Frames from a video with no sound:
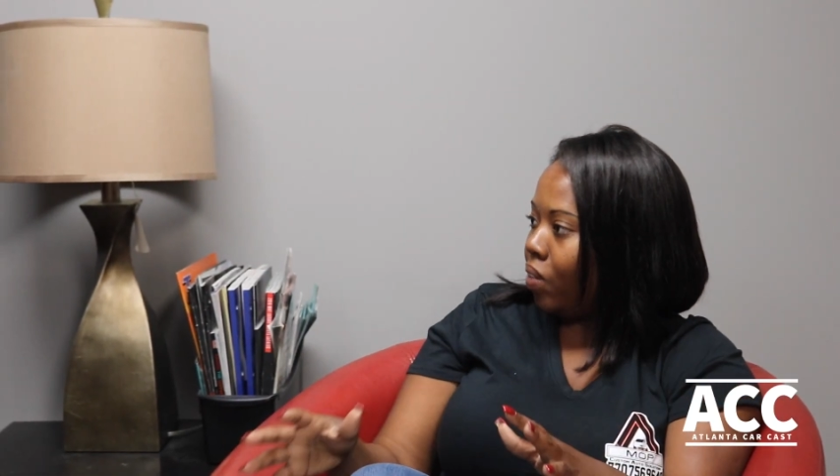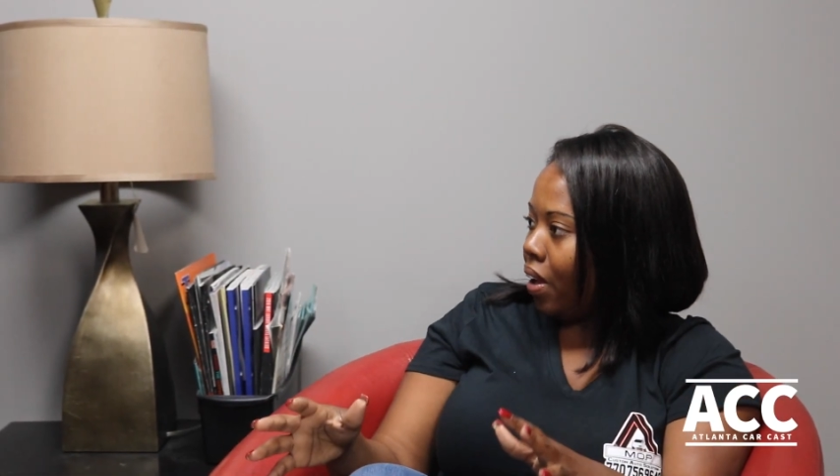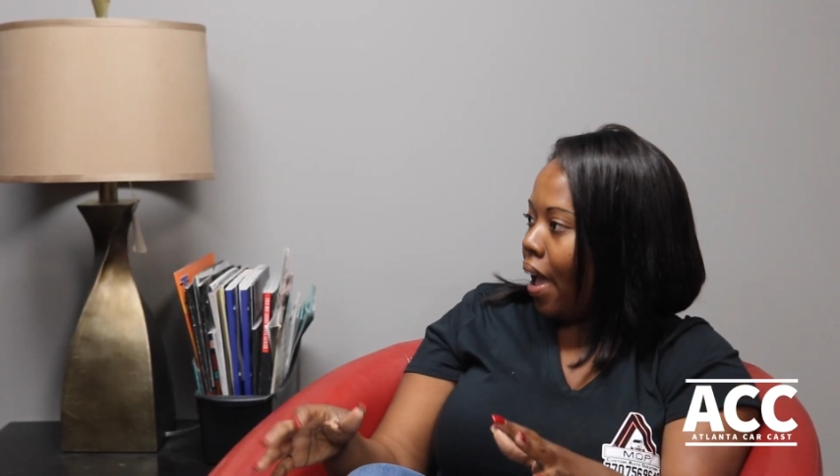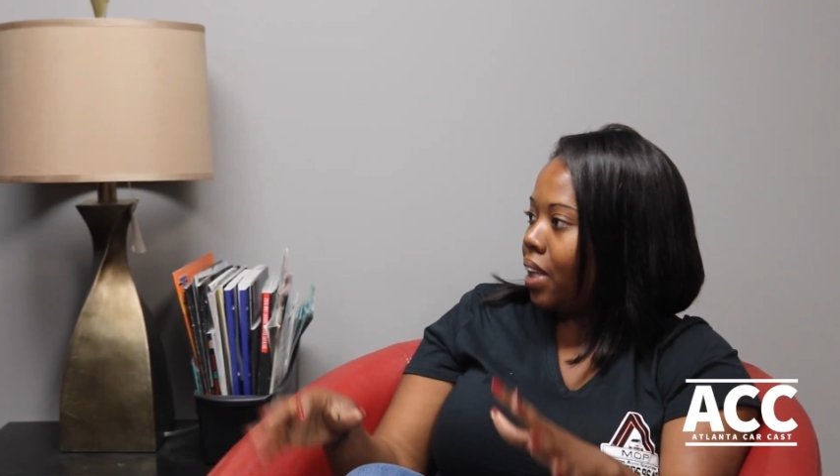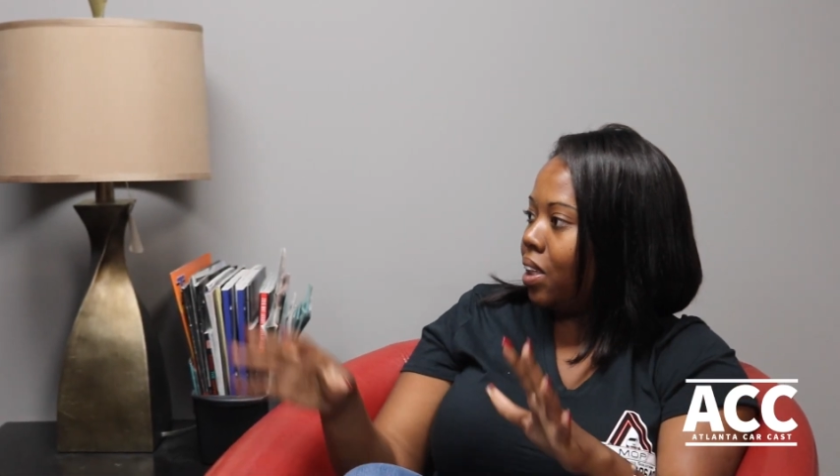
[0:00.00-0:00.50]

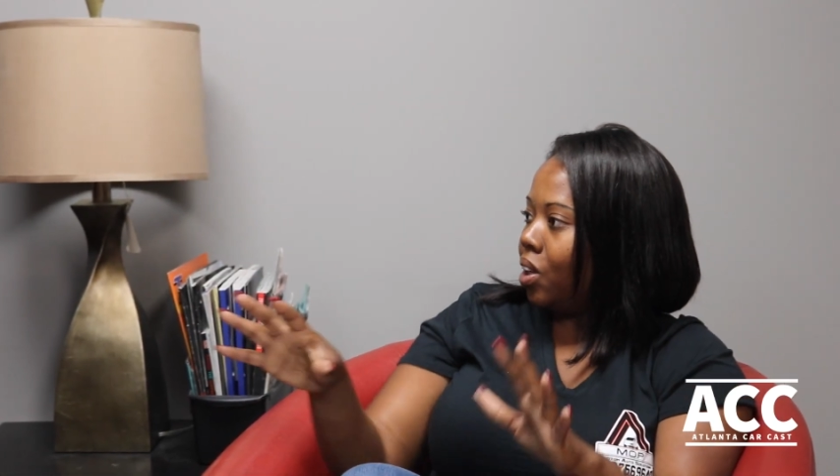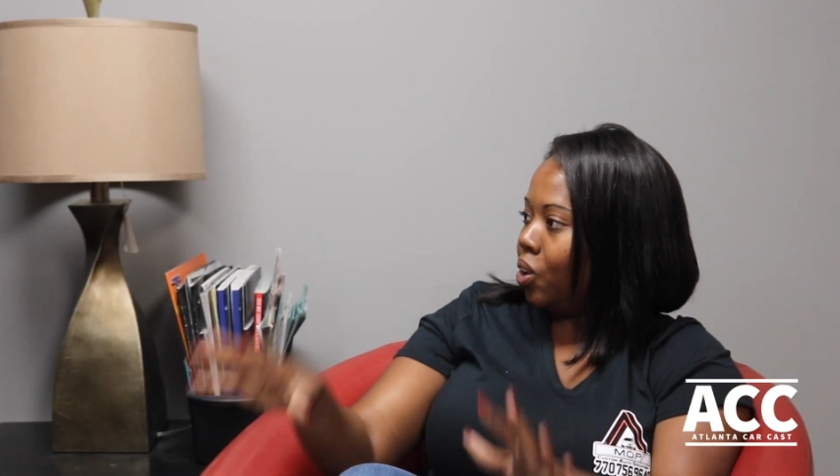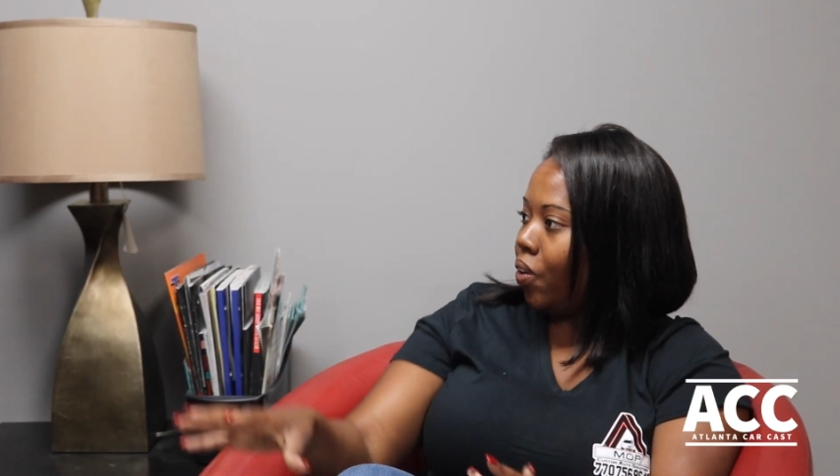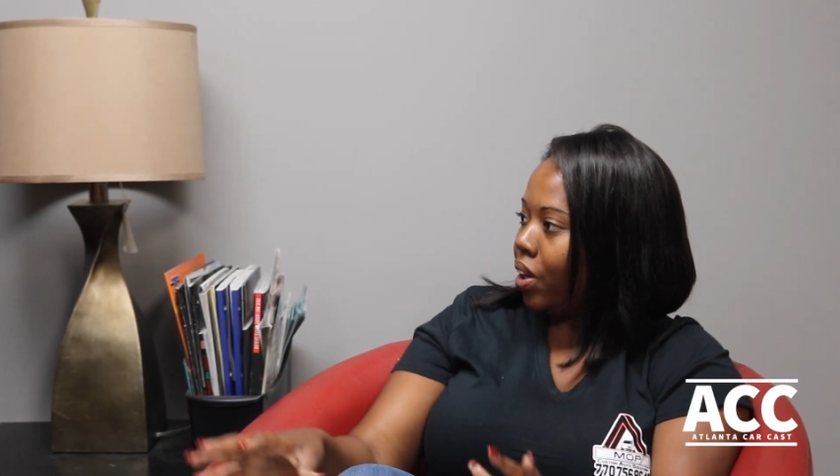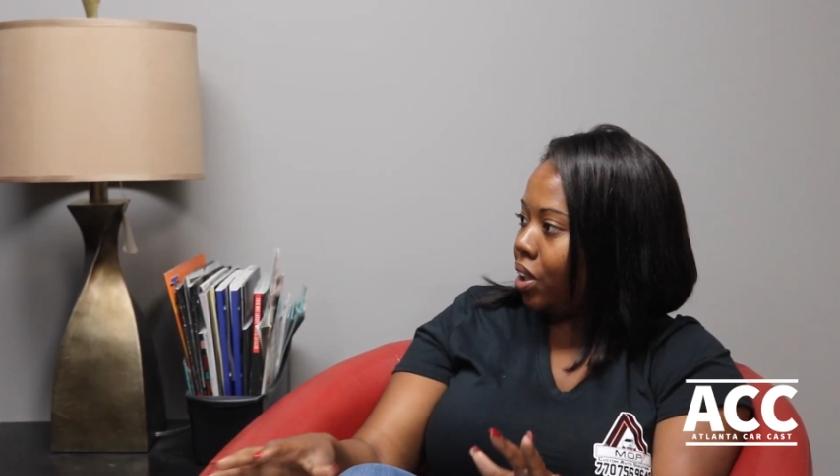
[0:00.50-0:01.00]
relax and
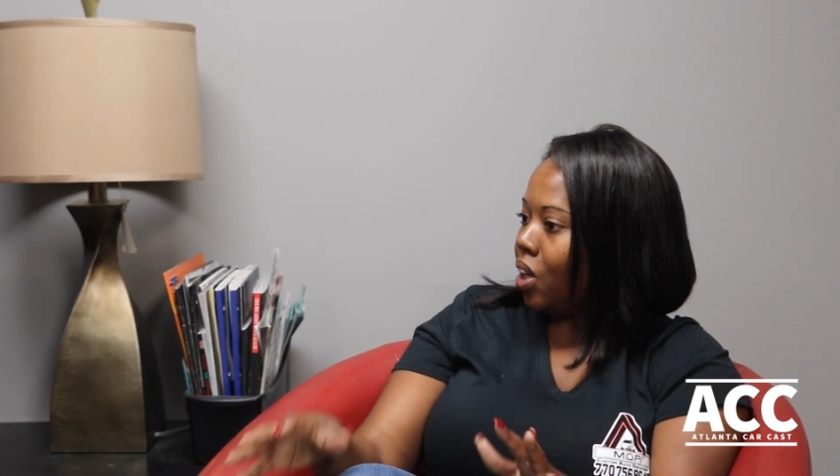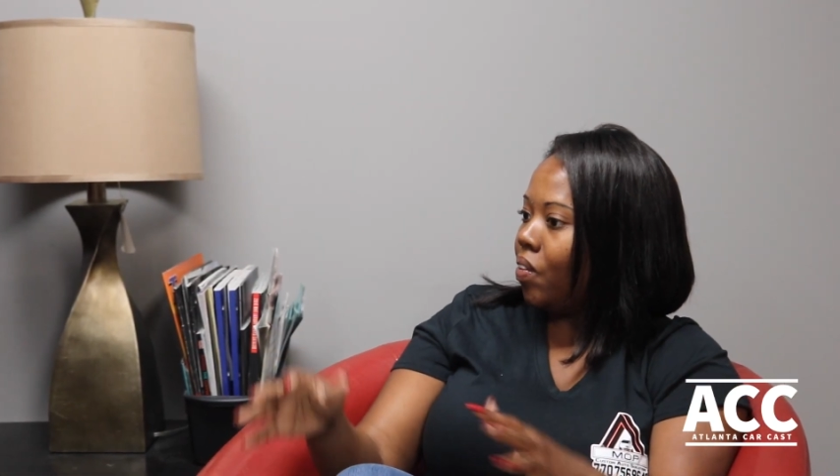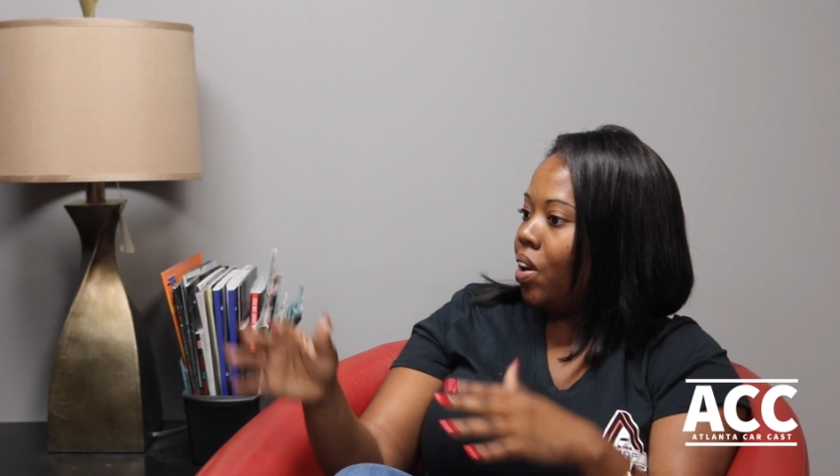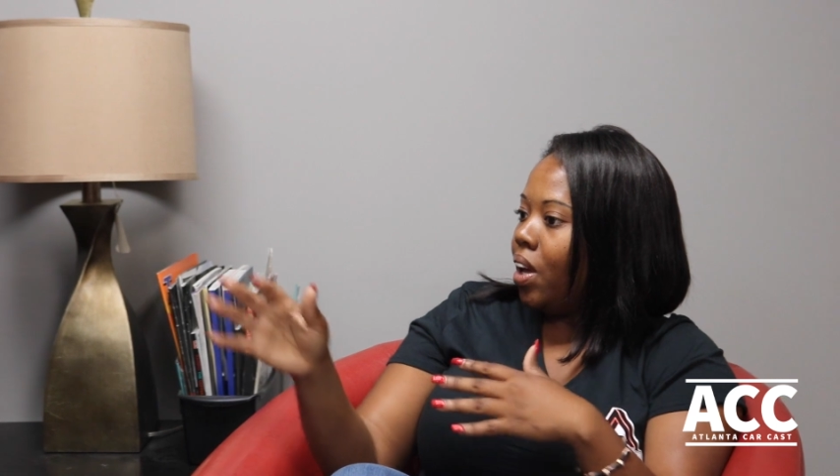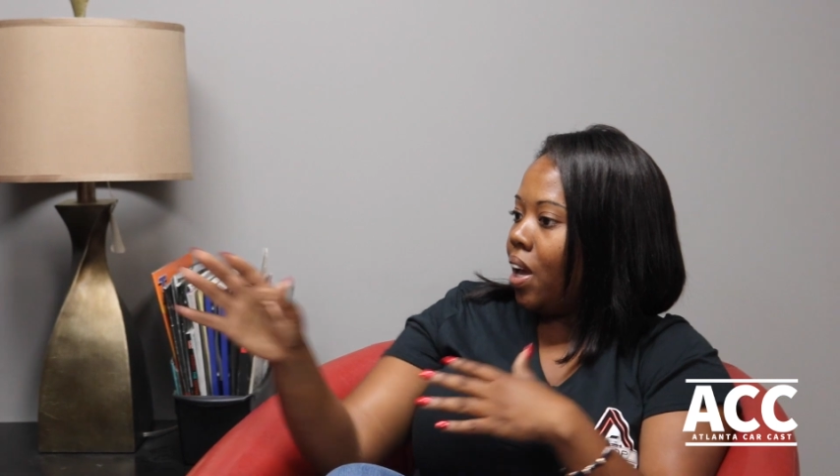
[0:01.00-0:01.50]
enjoy yourself